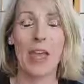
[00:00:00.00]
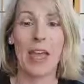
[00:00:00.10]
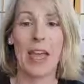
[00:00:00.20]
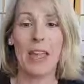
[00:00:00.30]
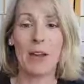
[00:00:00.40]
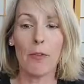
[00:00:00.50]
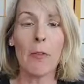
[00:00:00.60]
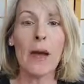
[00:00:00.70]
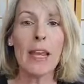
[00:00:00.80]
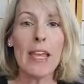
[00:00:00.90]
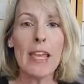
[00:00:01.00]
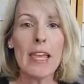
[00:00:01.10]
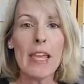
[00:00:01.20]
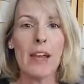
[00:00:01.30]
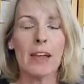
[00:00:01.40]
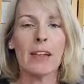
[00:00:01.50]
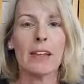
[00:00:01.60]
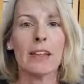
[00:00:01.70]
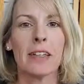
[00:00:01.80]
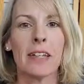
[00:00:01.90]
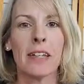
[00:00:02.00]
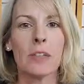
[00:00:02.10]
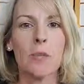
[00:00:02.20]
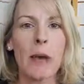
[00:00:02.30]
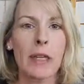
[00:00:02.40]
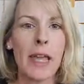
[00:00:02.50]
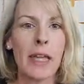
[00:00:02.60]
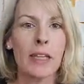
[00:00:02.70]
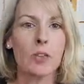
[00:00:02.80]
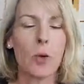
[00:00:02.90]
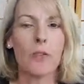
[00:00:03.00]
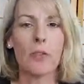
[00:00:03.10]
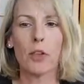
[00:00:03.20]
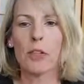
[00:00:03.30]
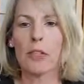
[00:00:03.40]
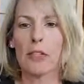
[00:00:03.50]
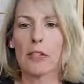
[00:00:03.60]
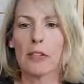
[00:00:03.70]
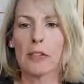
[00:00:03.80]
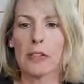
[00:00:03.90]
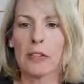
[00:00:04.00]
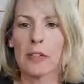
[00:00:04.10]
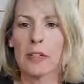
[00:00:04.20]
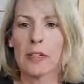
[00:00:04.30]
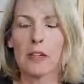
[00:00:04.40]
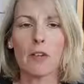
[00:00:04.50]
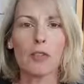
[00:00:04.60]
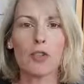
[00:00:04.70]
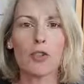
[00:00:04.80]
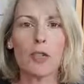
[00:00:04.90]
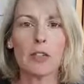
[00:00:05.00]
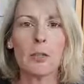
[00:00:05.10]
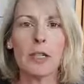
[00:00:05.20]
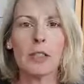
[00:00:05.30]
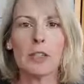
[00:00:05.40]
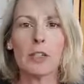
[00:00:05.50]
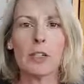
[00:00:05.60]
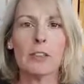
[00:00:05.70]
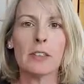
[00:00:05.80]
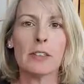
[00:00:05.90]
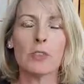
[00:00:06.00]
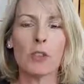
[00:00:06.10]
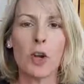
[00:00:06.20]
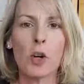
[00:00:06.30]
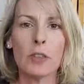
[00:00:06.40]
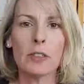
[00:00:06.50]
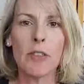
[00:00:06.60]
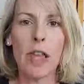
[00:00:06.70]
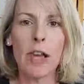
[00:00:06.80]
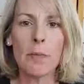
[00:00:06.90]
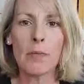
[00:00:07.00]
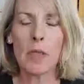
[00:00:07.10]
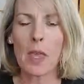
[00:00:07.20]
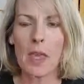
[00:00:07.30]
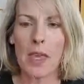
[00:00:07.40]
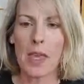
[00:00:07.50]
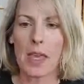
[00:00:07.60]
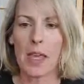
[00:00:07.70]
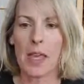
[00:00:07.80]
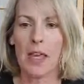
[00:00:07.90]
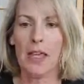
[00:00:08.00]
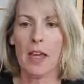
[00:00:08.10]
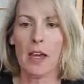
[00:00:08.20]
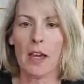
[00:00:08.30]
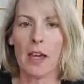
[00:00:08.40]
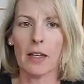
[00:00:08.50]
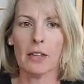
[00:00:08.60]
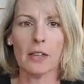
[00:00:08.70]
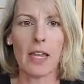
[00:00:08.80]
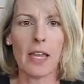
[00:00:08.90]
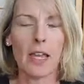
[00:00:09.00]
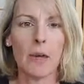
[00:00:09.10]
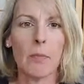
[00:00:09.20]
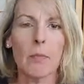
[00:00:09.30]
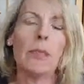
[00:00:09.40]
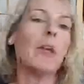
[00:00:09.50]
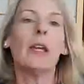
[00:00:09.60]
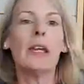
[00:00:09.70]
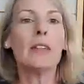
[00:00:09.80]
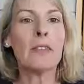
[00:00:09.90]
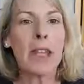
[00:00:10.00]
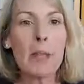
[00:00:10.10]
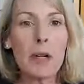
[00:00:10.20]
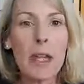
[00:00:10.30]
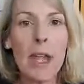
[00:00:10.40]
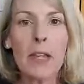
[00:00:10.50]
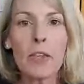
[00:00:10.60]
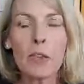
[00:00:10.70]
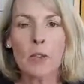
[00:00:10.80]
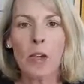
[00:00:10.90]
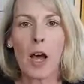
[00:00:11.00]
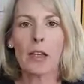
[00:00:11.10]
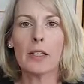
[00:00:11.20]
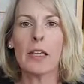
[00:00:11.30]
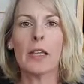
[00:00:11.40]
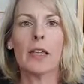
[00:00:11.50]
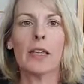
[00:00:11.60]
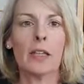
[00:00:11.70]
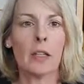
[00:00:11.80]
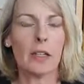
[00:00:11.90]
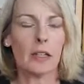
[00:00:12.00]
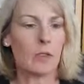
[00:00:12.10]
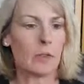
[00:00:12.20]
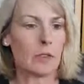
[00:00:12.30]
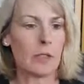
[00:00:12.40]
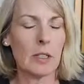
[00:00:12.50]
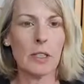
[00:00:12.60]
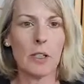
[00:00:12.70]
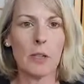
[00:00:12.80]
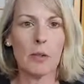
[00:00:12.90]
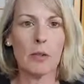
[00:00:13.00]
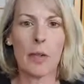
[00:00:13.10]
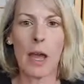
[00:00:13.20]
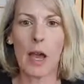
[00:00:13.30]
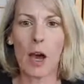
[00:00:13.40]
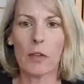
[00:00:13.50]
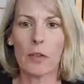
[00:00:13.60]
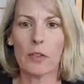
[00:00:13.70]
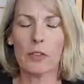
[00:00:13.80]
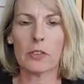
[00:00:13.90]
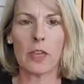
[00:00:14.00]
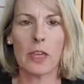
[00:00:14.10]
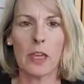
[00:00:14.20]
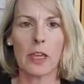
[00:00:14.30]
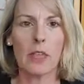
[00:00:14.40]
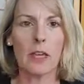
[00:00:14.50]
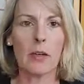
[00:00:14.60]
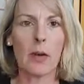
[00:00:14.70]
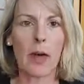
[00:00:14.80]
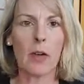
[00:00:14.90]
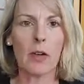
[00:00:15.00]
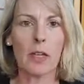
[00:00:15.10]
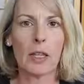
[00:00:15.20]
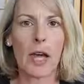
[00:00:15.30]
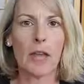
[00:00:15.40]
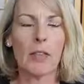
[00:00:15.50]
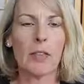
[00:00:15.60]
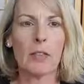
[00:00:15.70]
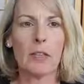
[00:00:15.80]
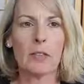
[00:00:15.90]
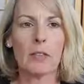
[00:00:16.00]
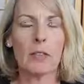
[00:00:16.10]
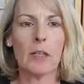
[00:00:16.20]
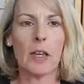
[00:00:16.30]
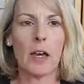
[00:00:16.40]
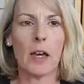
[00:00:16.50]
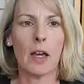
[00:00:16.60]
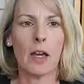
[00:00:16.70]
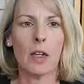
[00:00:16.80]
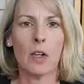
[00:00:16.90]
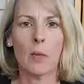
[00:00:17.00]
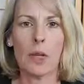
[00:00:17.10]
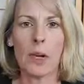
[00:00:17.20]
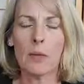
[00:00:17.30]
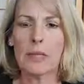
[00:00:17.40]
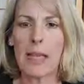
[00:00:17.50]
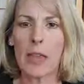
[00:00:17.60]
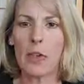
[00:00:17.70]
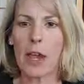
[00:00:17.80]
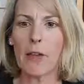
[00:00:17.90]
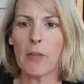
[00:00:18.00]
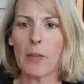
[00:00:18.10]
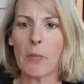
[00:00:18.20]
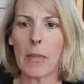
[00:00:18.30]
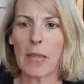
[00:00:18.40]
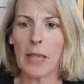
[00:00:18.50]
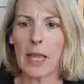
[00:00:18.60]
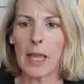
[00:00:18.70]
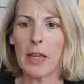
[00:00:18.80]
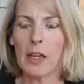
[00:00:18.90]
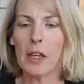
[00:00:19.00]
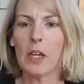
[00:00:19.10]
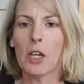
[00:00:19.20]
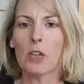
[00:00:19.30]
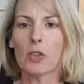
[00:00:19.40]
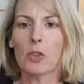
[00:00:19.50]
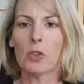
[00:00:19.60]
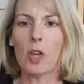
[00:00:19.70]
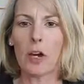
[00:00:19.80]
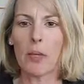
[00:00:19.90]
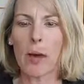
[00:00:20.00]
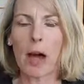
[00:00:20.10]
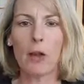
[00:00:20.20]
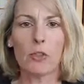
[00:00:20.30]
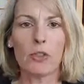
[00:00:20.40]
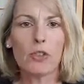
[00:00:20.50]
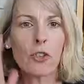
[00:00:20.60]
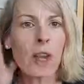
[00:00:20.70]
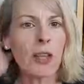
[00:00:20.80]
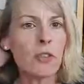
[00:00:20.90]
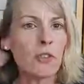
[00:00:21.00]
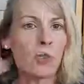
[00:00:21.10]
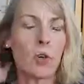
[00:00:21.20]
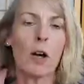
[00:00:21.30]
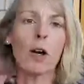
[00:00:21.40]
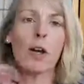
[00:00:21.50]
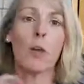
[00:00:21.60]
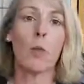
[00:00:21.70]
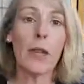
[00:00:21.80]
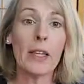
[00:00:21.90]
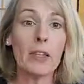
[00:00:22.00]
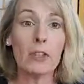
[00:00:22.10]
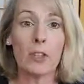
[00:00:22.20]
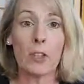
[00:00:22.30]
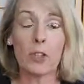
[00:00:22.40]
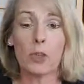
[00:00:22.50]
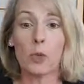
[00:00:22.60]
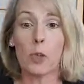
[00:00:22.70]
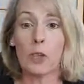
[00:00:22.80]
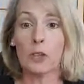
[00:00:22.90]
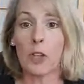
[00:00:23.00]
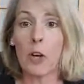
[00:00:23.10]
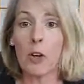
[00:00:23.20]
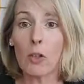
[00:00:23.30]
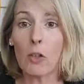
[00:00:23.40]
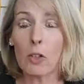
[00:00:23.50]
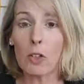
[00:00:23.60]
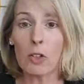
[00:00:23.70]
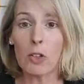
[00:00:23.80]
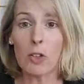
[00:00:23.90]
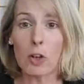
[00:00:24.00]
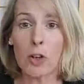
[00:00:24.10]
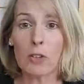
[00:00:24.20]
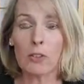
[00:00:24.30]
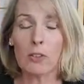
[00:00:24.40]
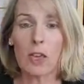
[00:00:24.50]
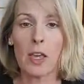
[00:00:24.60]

Hey everybody! It is Monday, 12:30. Solving Your Stress mini series. This is your host Sam, and uh, today I'm. It is Labor Day, so it's a holiday. Kind of sitting here in my office, thinking about a lot of things, and uh, you know we come together every Monday to talk about stress, uh, ways to solve your stress,